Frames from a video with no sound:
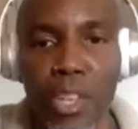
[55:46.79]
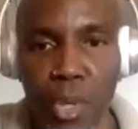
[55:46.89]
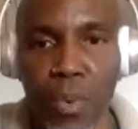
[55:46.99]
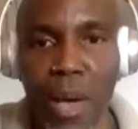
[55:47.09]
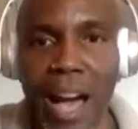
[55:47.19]

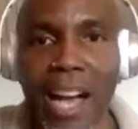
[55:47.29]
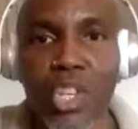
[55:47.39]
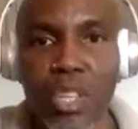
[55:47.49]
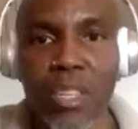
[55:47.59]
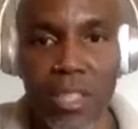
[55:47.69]
you
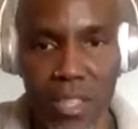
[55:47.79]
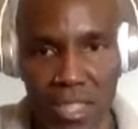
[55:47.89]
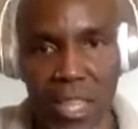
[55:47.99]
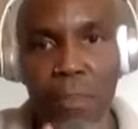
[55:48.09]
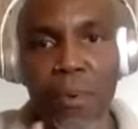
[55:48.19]
actually
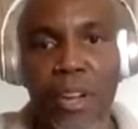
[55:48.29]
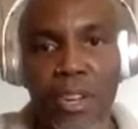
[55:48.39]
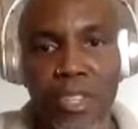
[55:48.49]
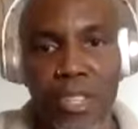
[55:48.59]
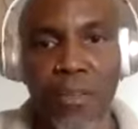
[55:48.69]
separate
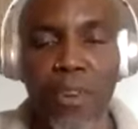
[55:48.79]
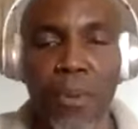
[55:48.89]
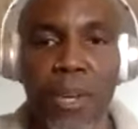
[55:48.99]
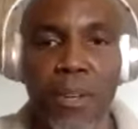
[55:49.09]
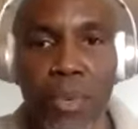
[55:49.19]
yourself
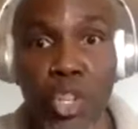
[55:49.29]
from it,